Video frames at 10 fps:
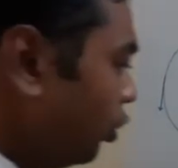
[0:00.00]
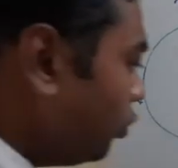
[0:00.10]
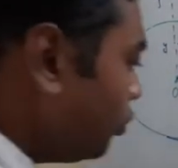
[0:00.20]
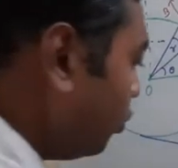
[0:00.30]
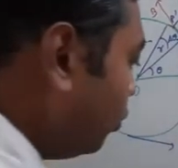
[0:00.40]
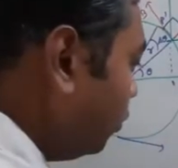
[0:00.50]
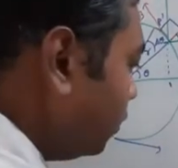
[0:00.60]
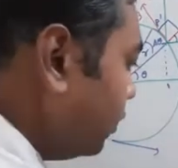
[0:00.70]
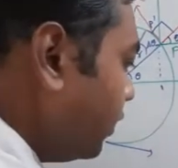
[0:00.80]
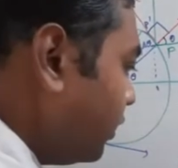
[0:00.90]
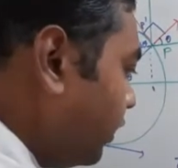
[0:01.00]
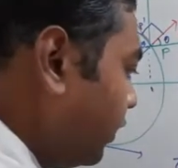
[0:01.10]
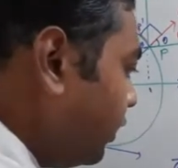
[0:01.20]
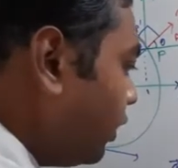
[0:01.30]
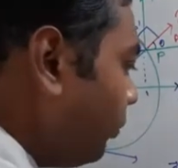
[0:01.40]
So this d
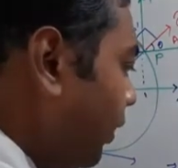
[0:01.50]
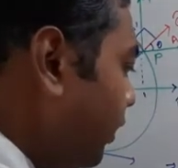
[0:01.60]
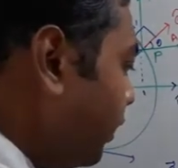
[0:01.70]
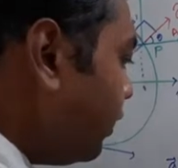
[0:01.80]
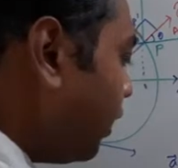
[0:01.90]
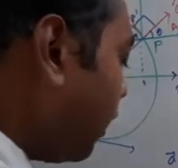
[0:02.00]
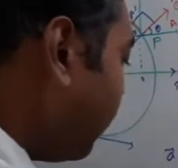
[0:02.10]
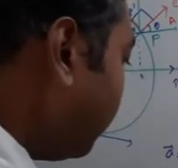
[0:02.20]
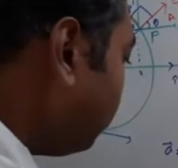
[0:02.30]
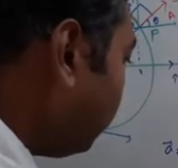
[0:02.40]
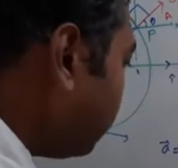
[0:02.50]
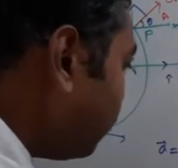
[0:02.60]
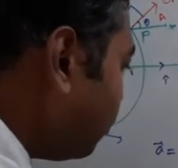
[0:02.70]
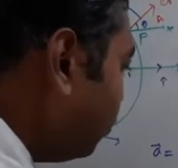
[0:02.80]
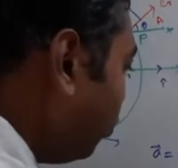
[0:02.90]
theta by dt again
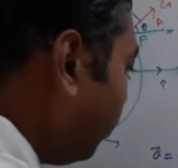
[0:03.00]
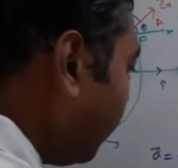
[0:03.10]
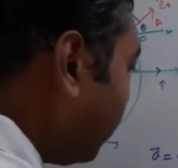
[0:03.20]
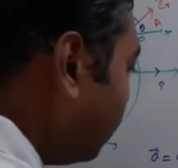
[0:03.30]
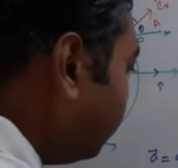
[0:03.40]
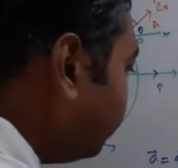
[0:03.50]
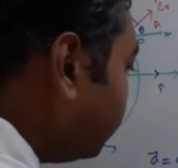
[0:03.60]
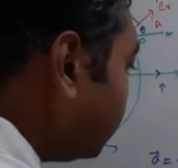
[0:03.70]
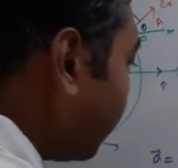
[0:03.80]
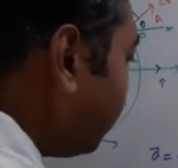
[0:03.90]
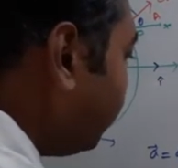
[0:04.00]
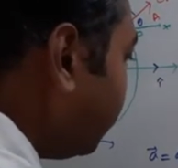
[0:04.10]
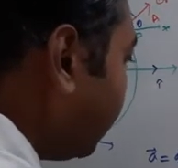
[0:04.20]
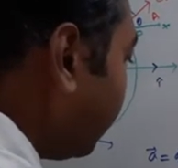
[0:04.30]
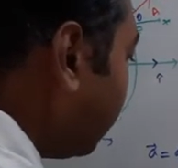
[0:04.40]
equals to omega, can be
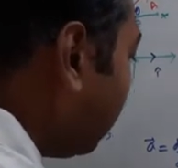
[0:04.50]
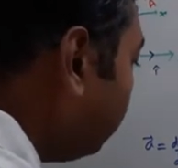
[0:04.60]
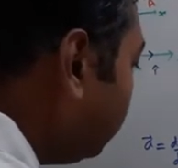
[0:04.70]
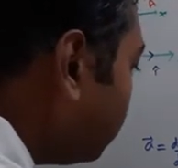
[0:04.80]
taken out.